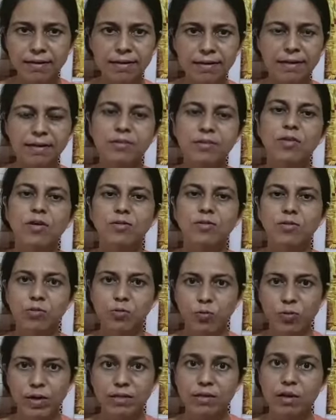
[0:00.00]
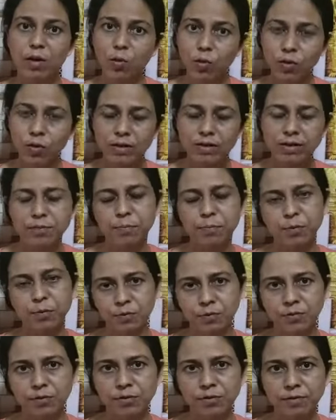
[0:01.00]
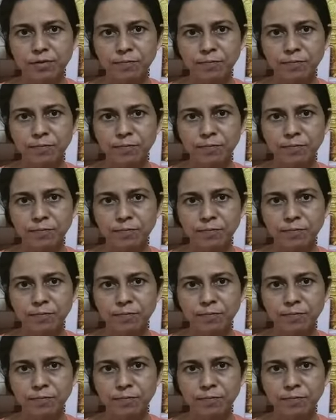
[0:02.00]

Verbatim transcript: It is also known as locust pose.